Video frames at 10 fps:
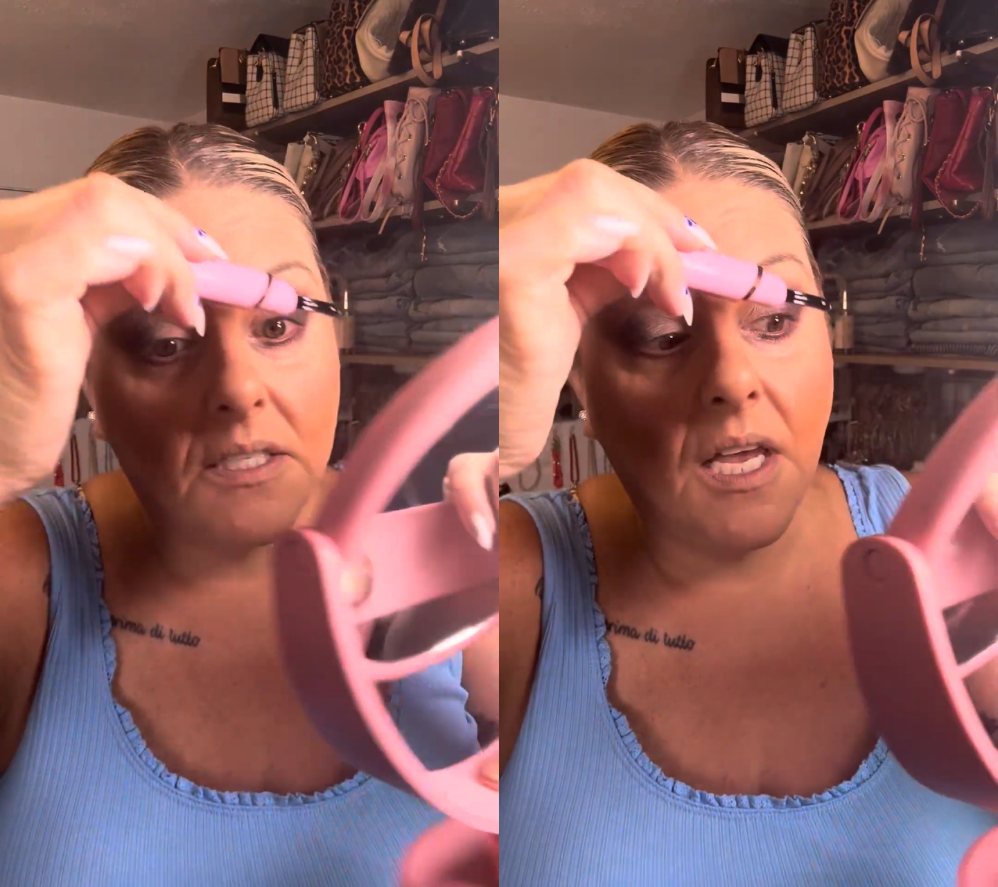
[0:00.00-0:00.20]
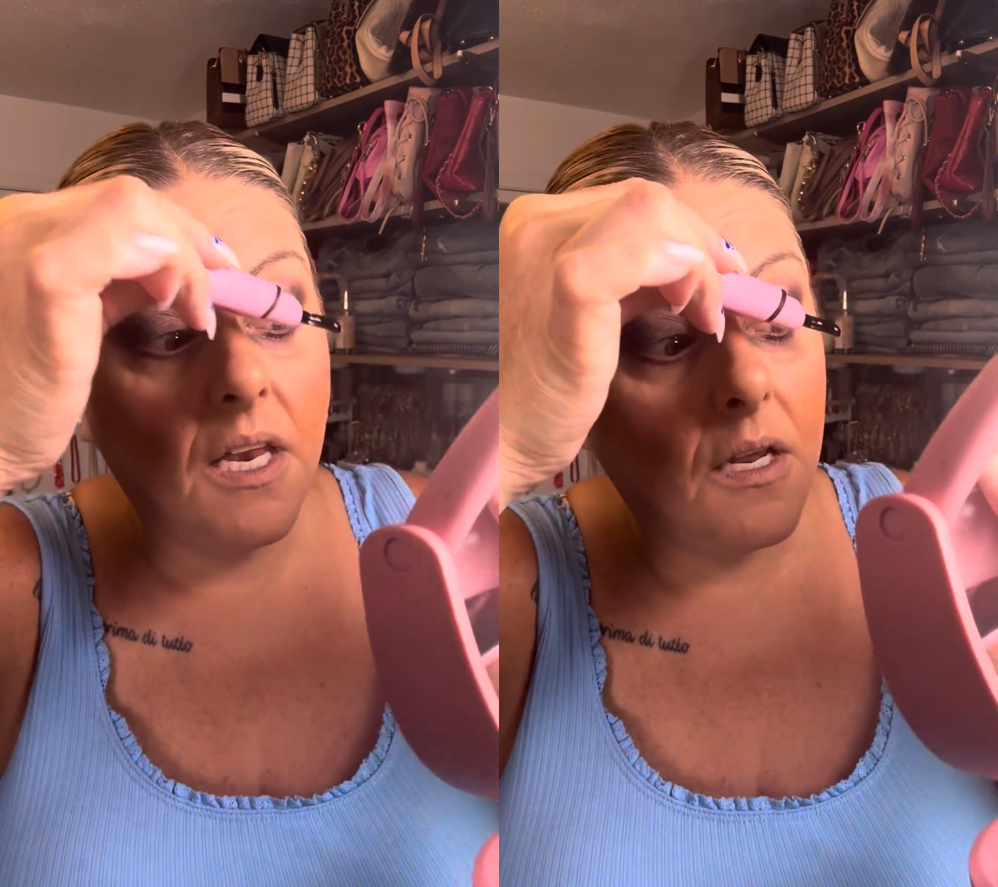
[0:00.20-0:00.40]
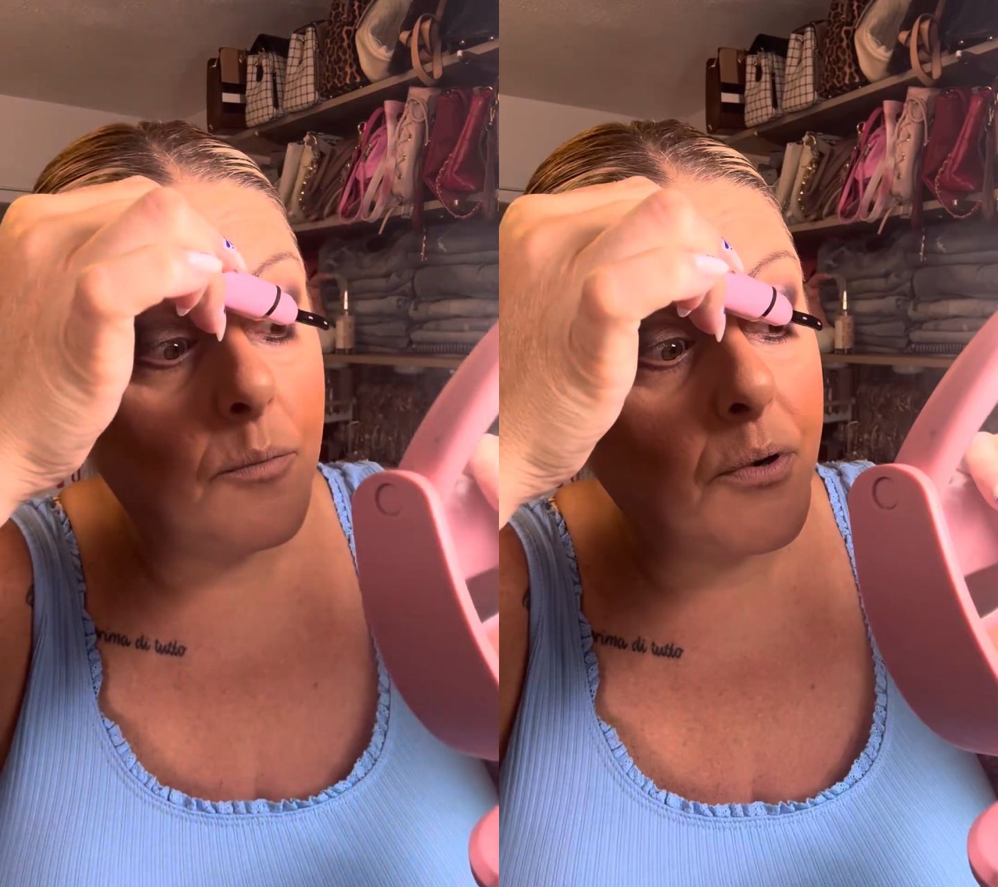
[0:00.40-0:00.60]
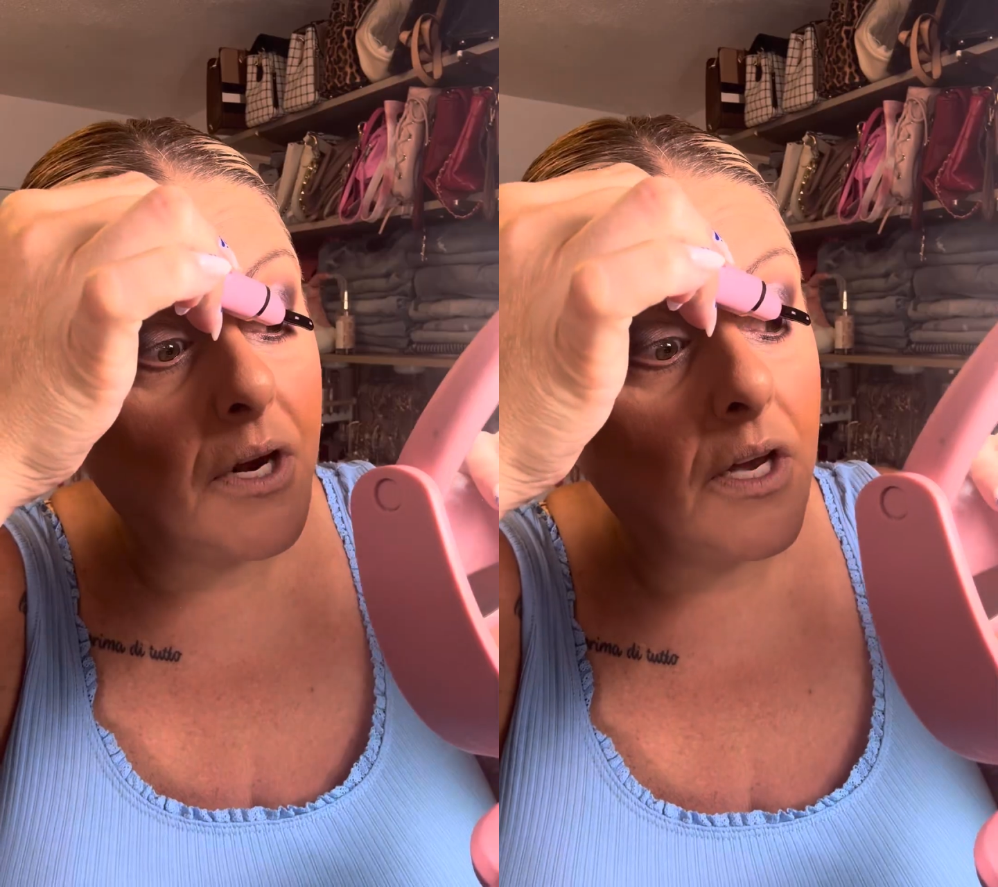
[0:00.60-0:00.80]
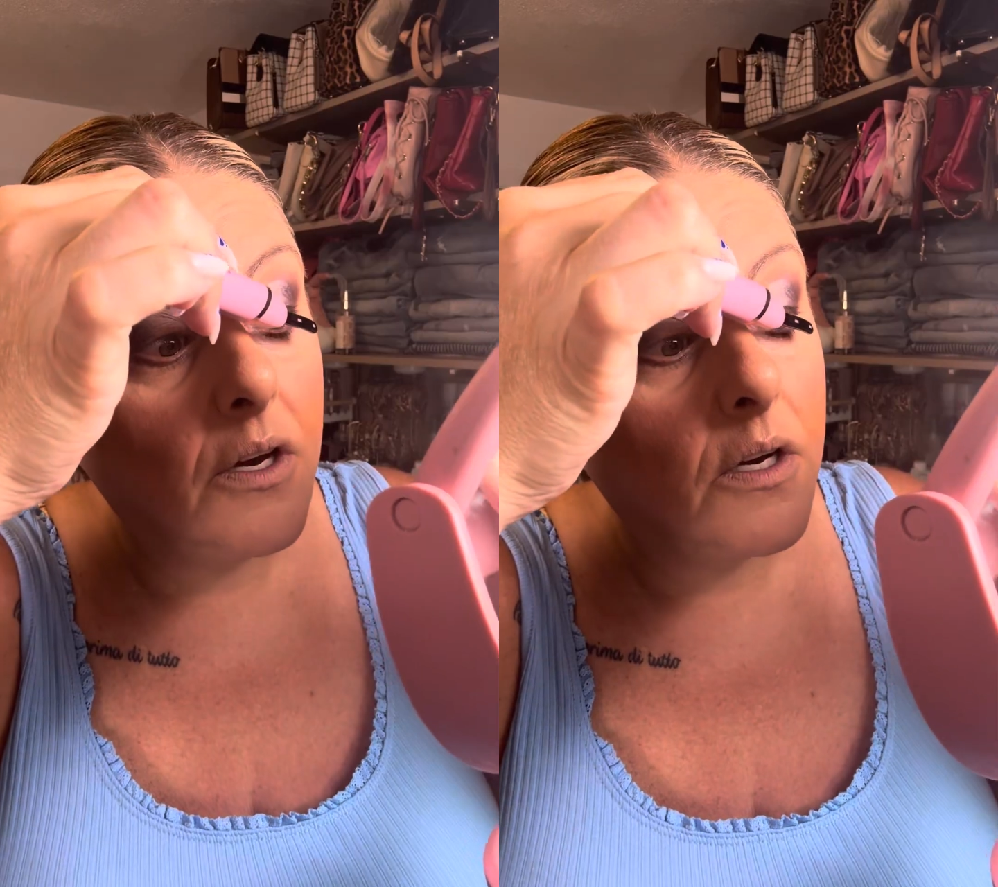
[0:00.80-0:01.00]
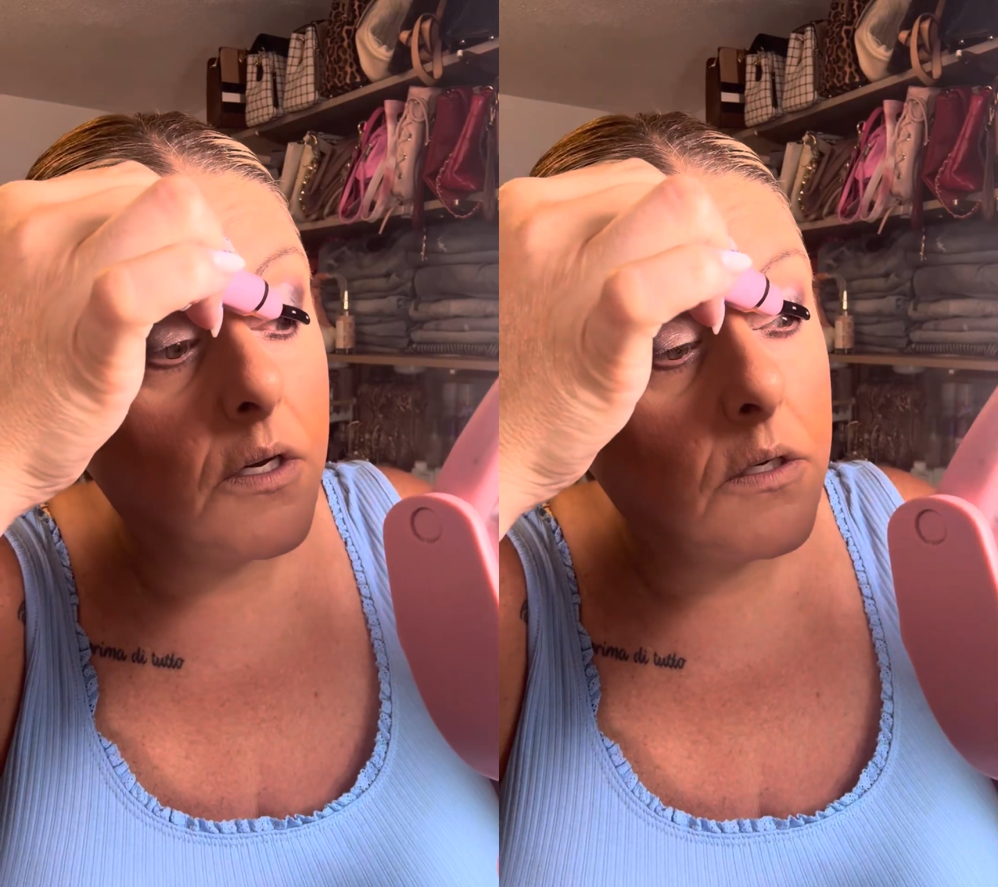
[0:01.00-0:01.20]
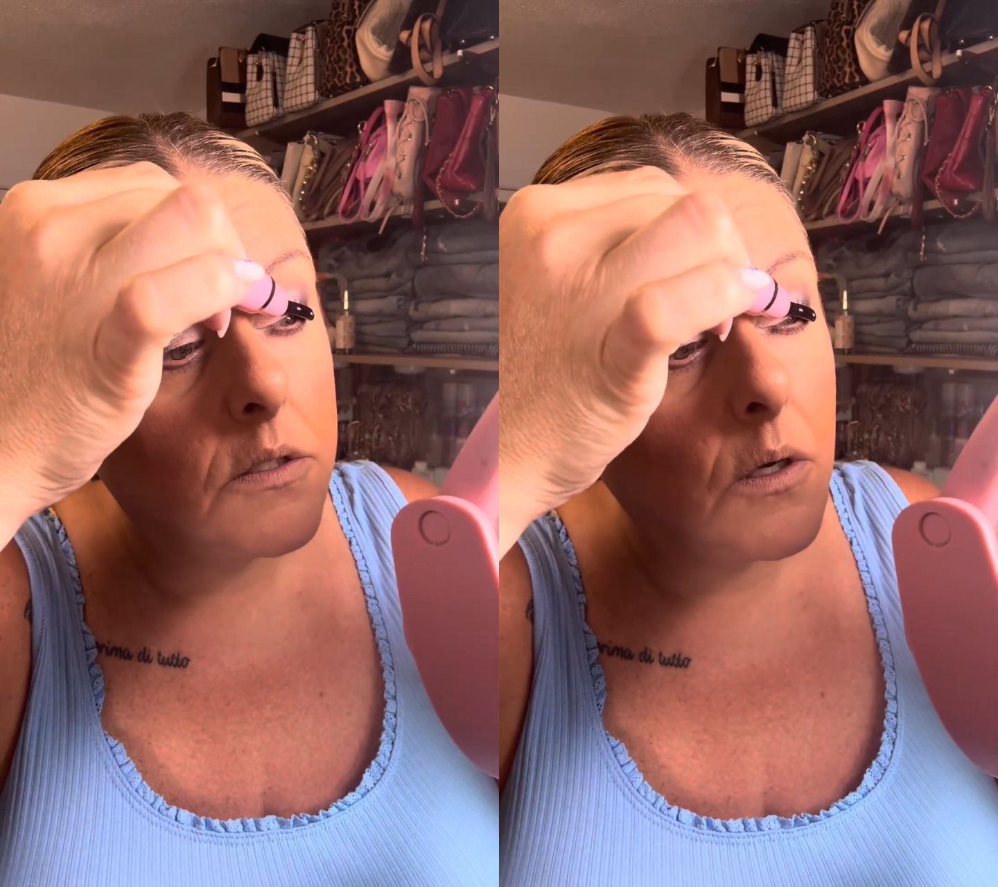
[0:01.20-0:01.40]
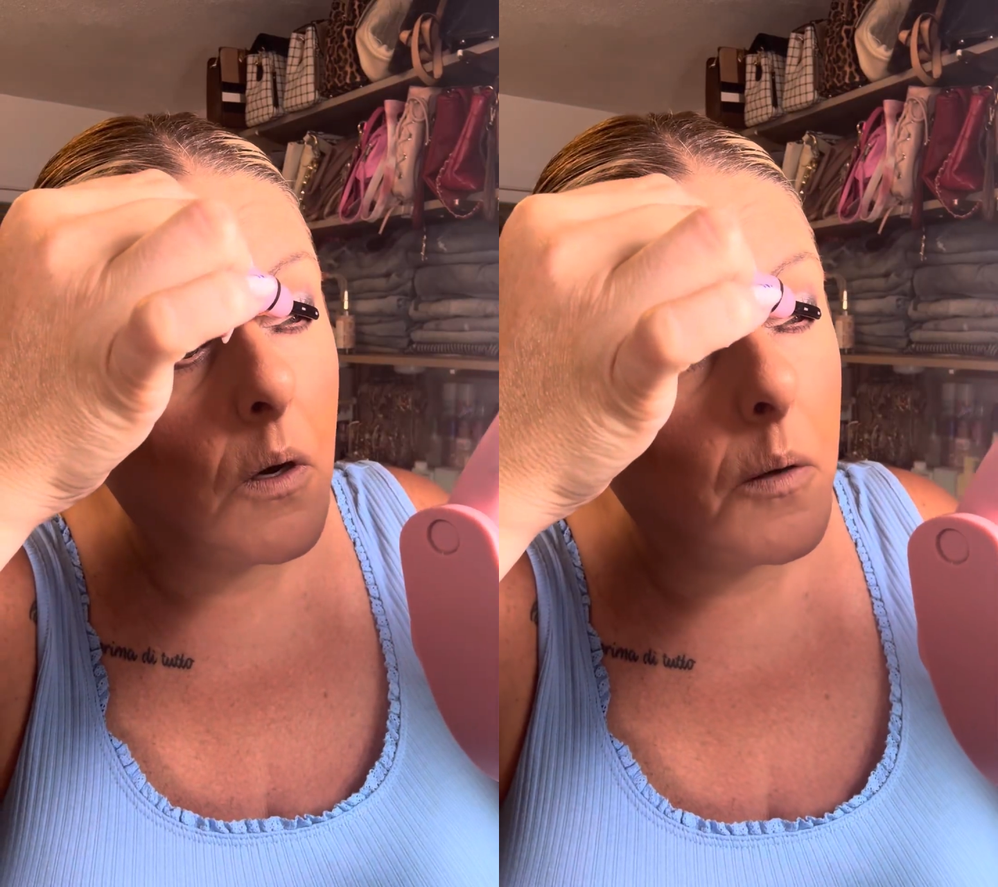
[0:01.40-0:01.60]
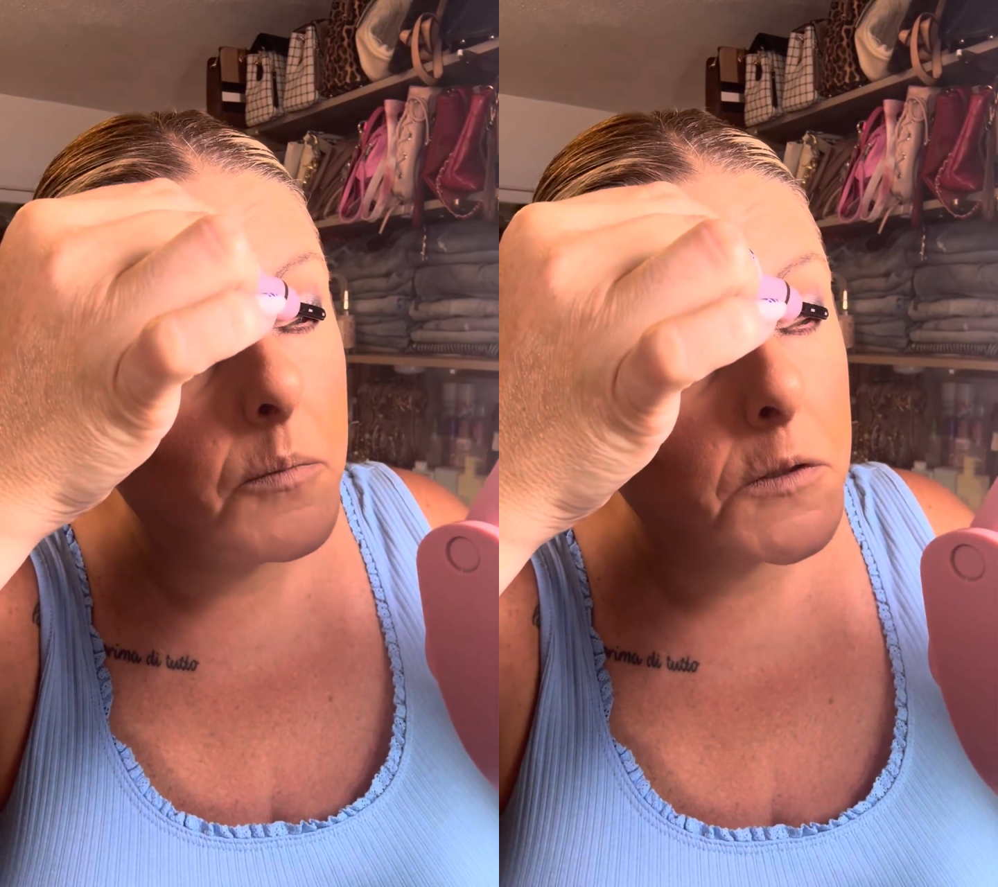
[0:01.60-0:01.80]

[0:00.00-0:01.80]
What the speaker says: heated pretty good. So I'm